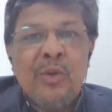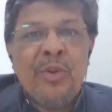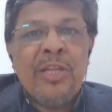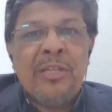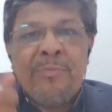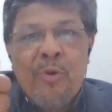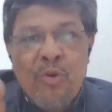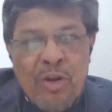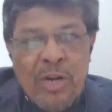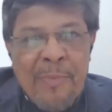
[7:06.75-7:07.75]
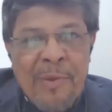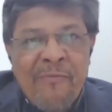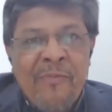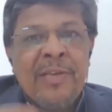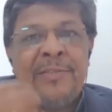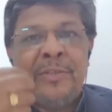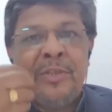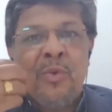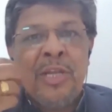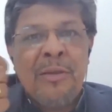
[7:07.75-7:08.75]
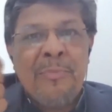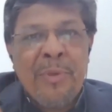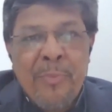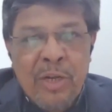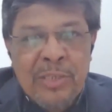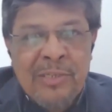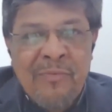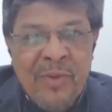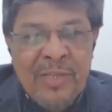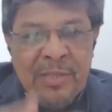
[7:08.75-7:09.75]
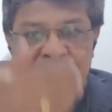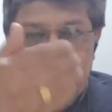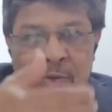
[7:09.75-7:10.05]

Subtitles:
during the prototyping phase, during the pre-production phase.